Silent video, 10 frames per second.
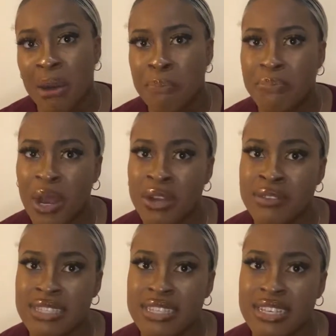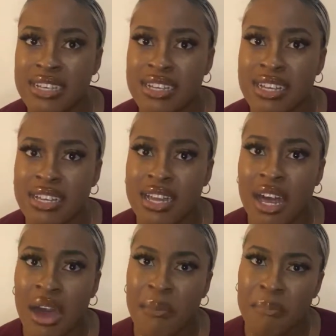burnt
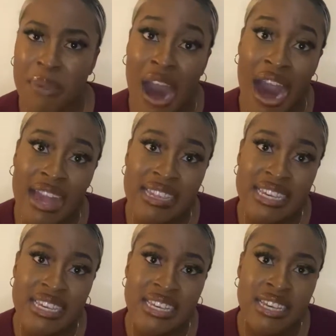body.